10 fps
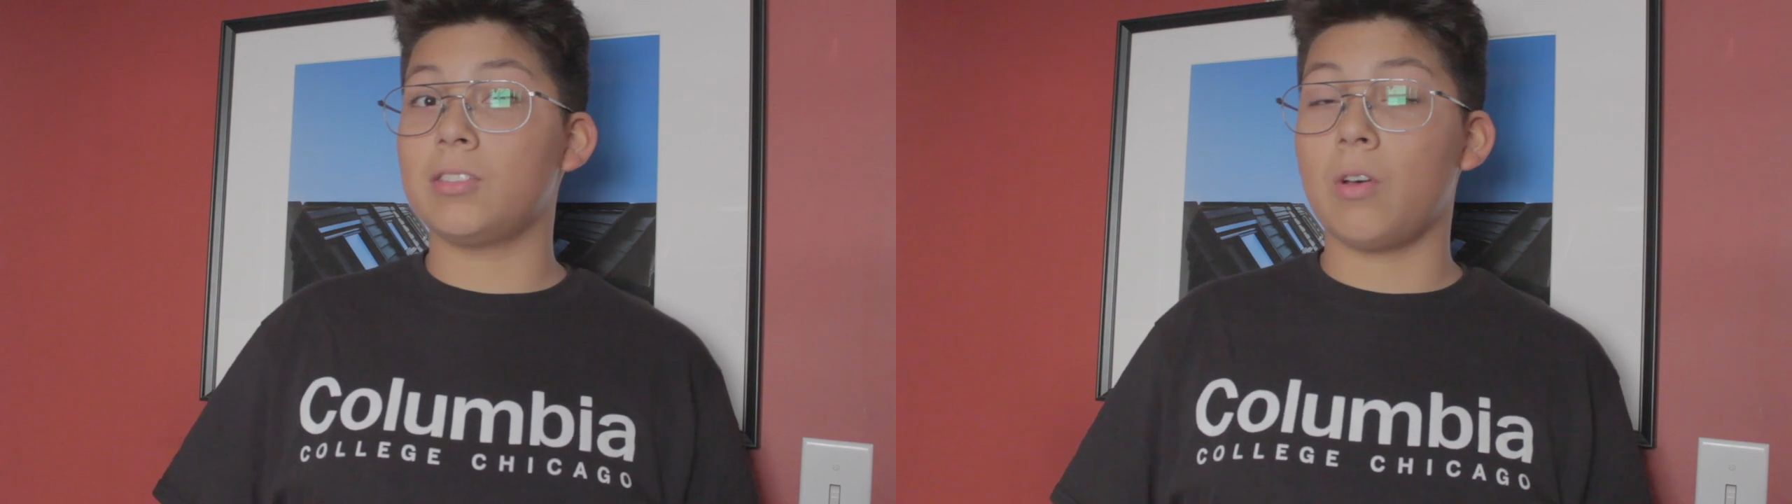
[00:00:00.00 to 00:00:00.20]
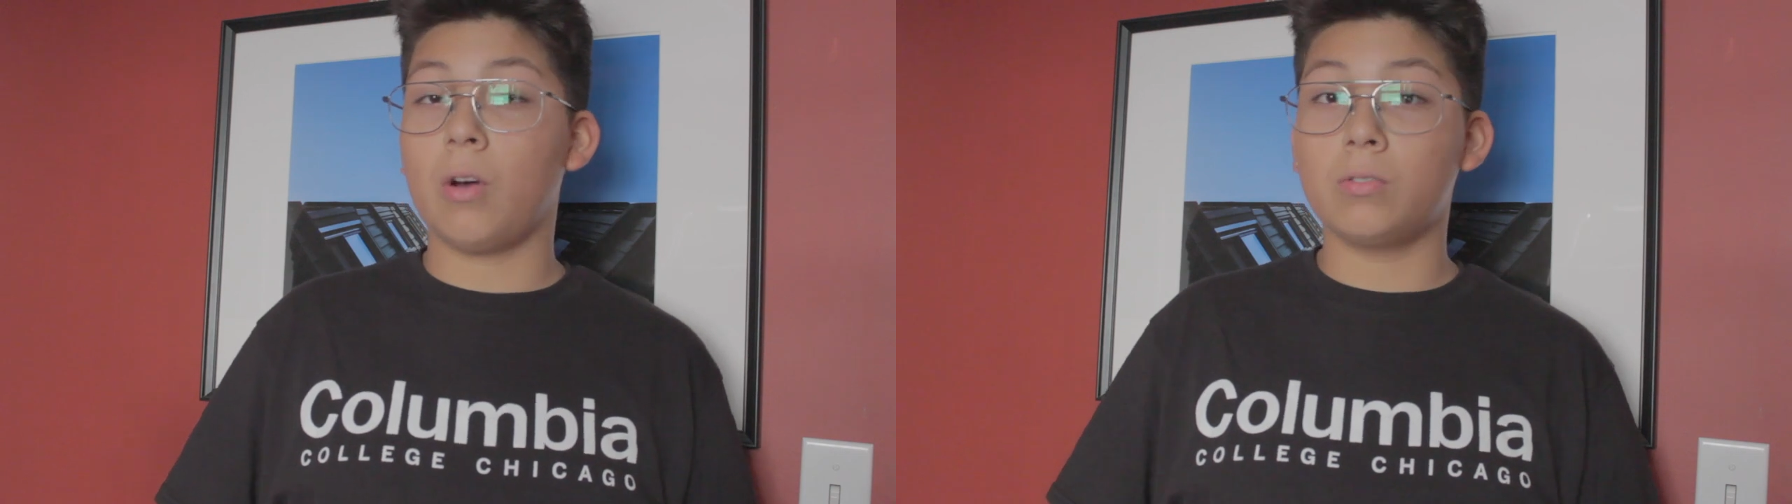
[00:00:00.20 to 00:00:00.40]

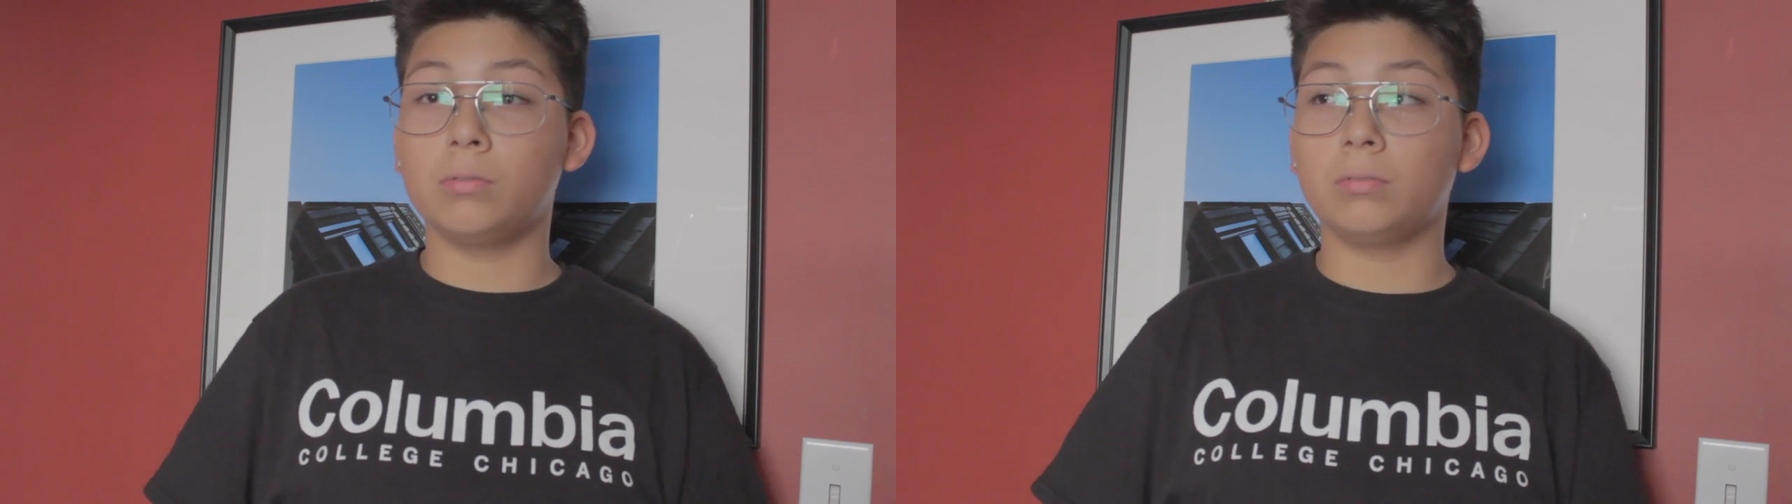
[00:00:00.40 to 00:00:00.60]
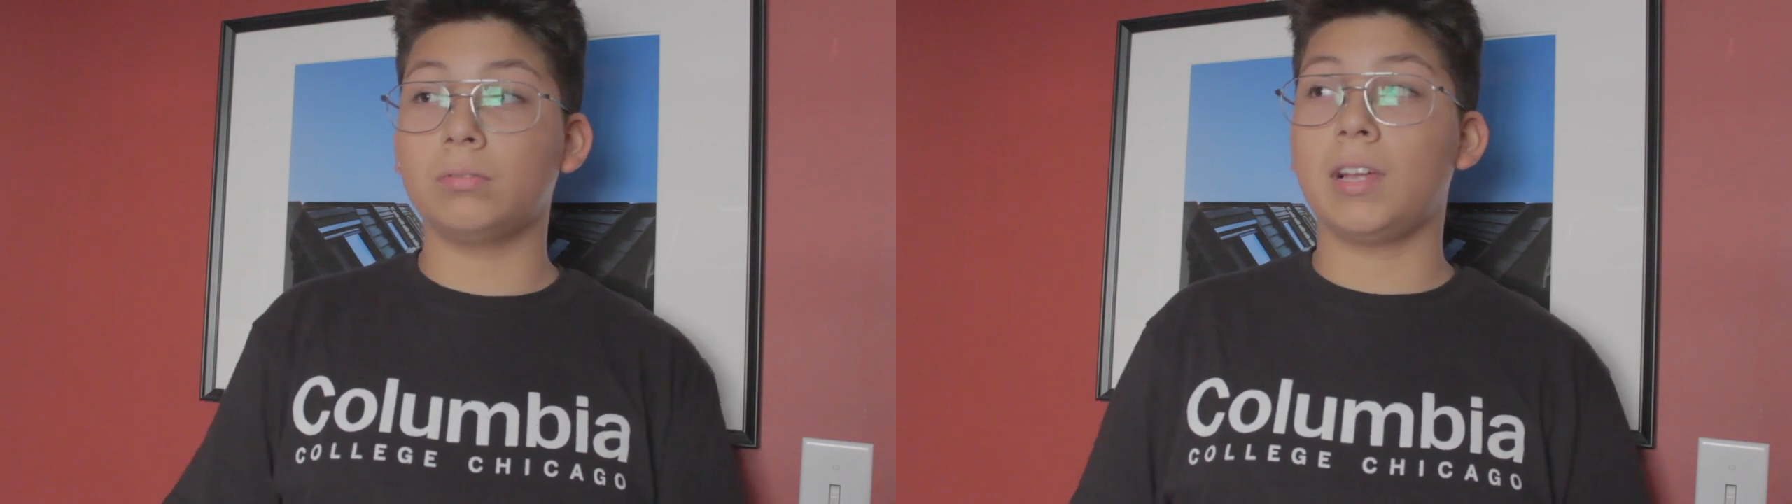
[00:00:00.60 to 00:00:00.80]

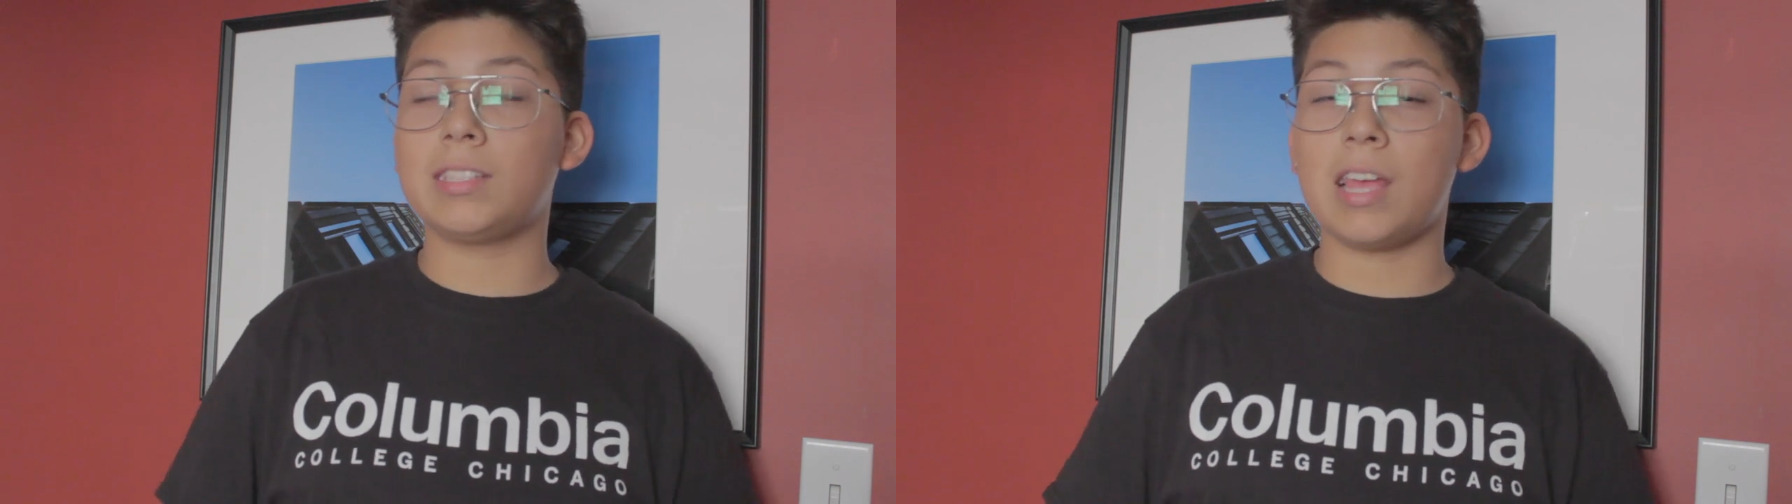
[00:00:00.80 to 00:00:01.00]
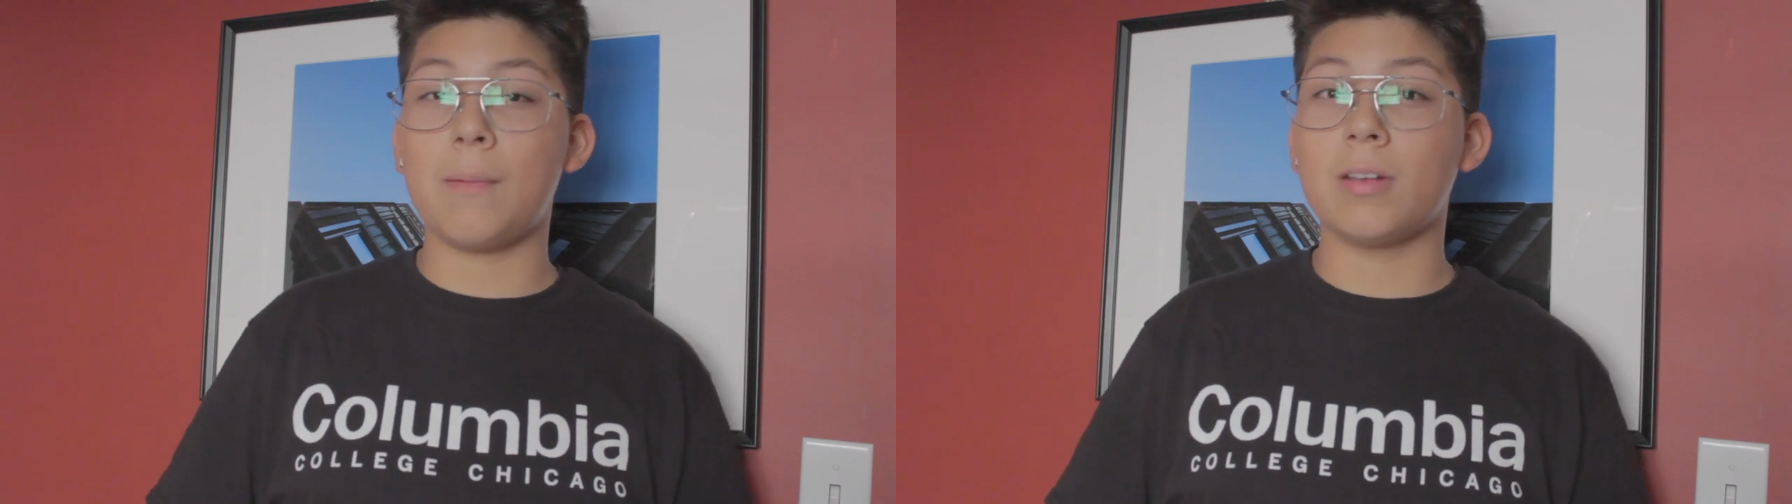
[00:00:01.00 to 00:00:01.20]
so
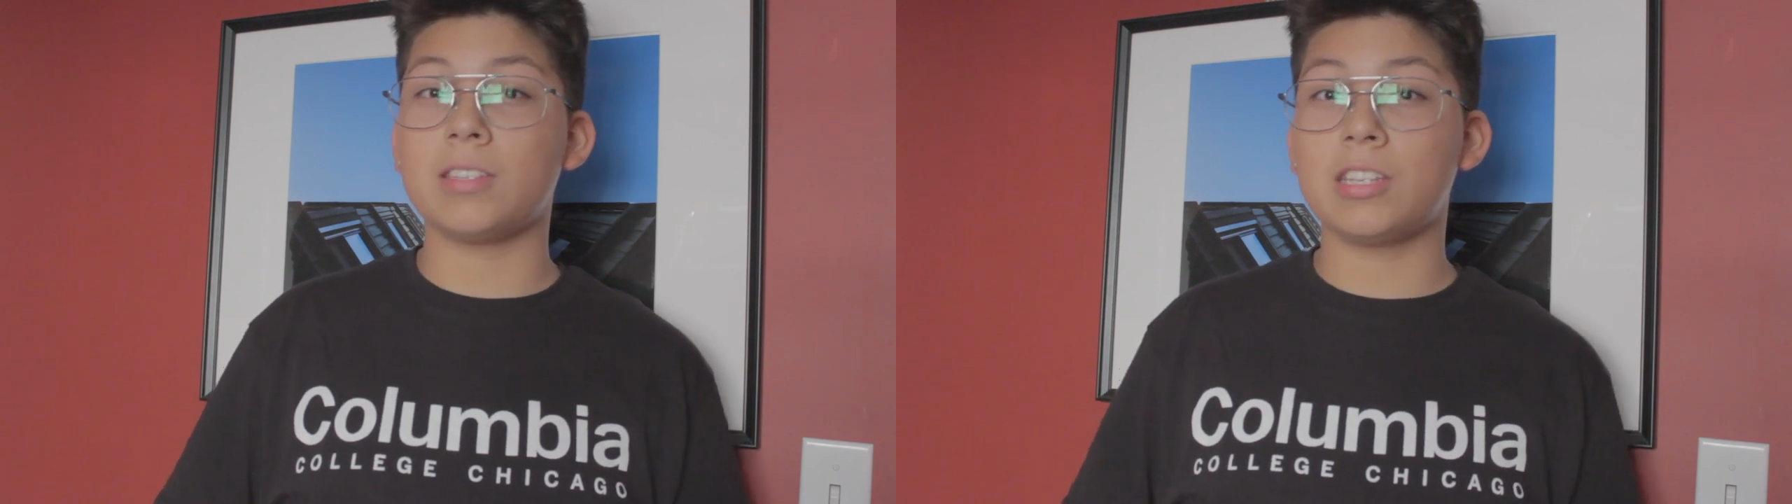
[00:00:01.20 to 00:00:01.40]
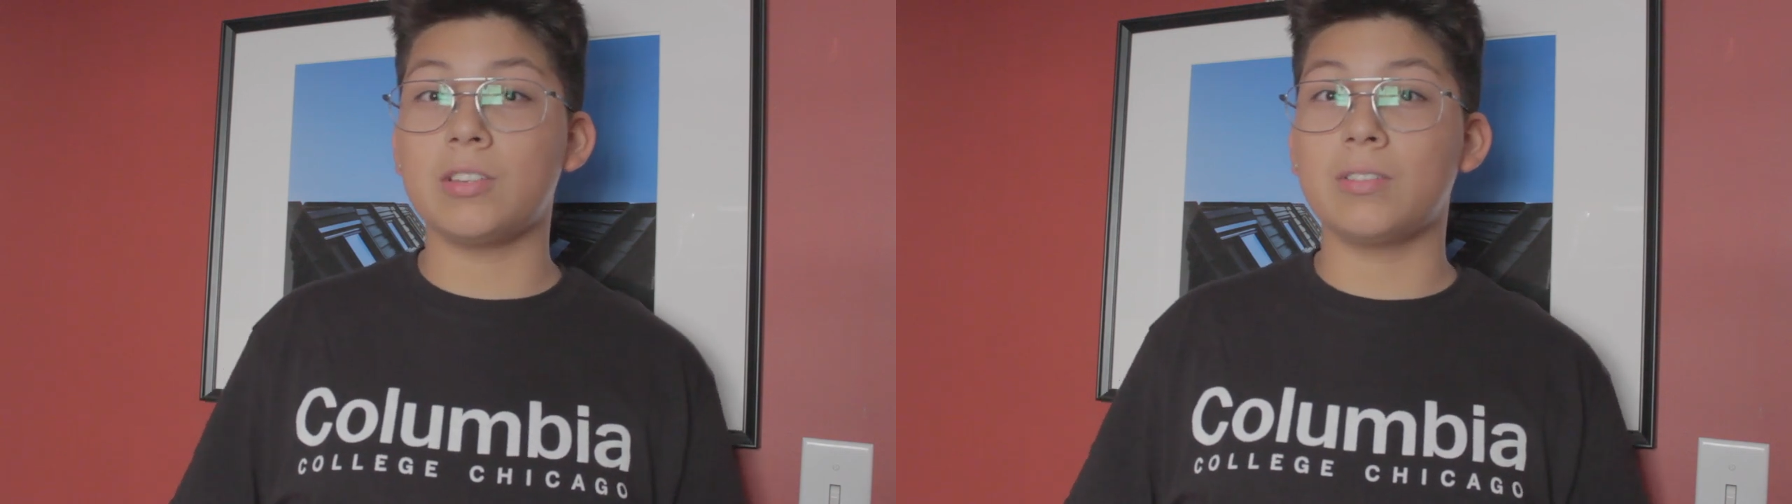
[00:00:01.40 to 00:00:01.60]
next time I'll
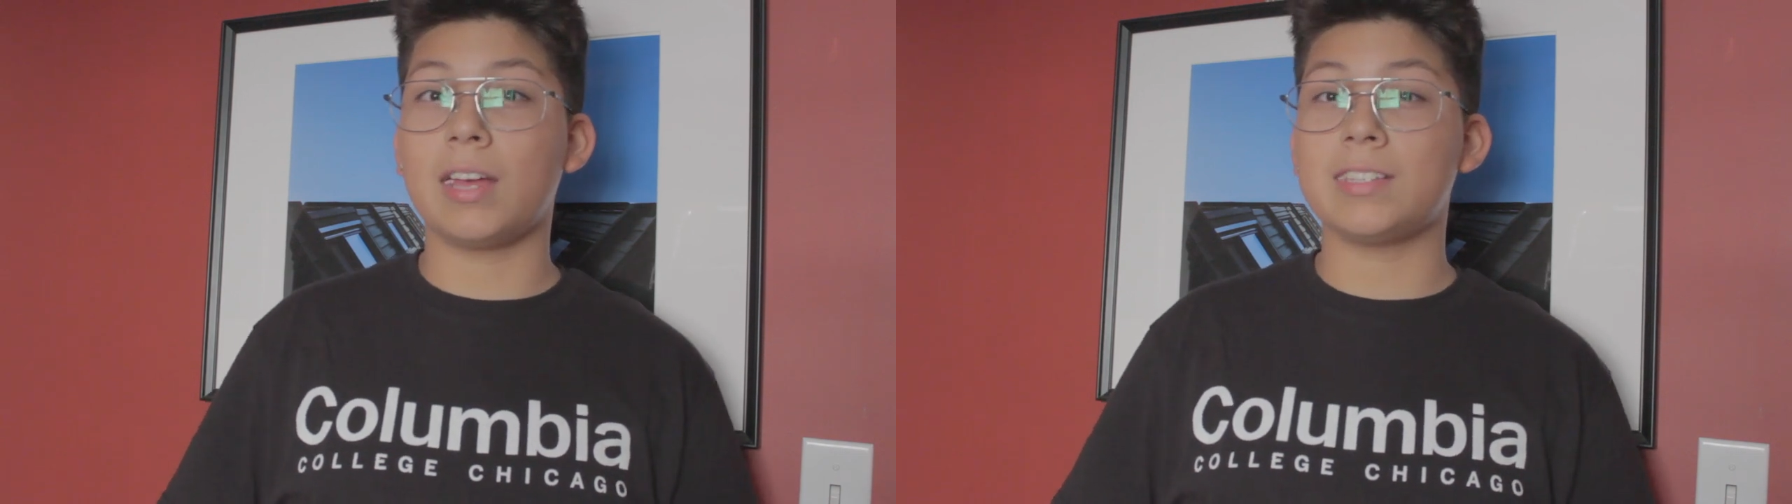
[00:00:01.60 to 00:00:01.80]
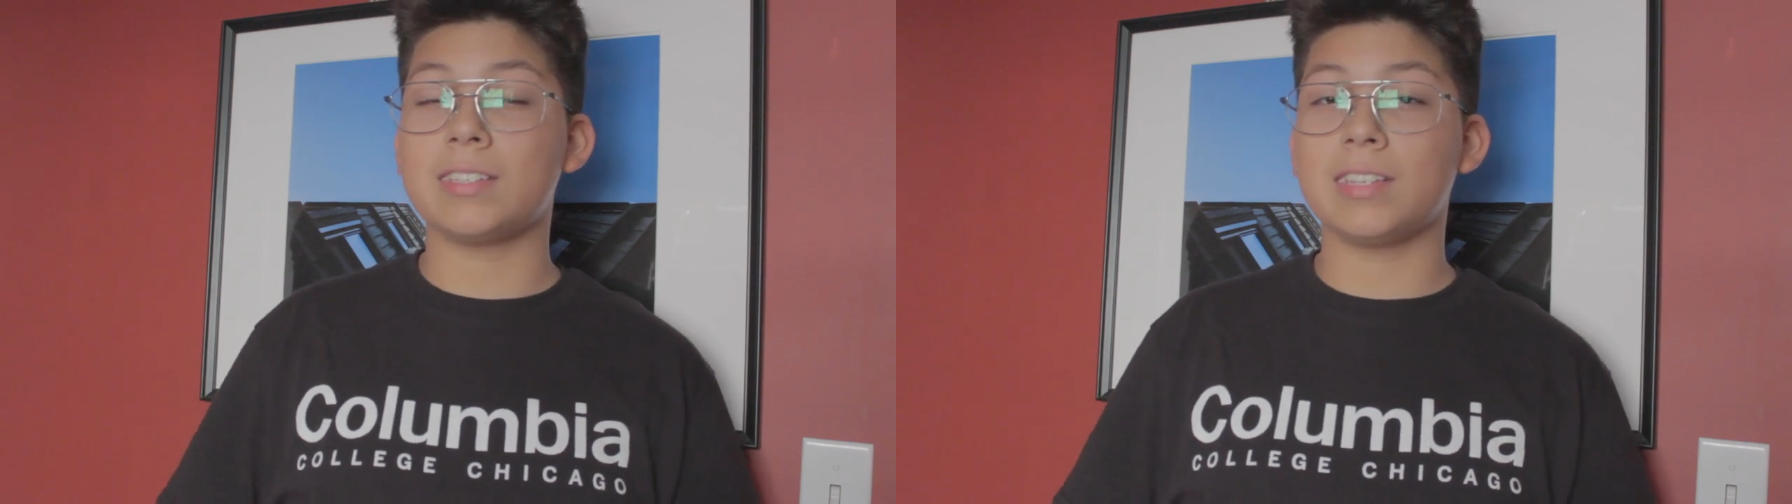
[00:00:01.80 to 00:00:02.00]
see you
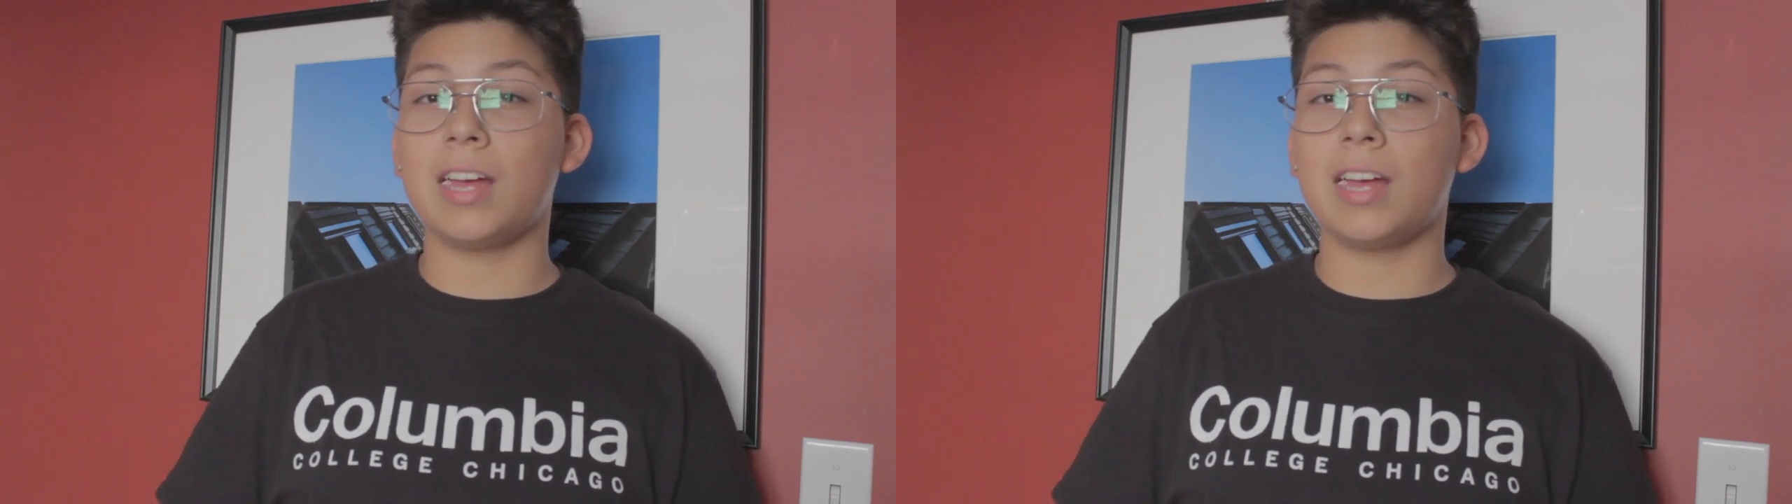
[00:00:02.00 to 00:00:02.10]
guys is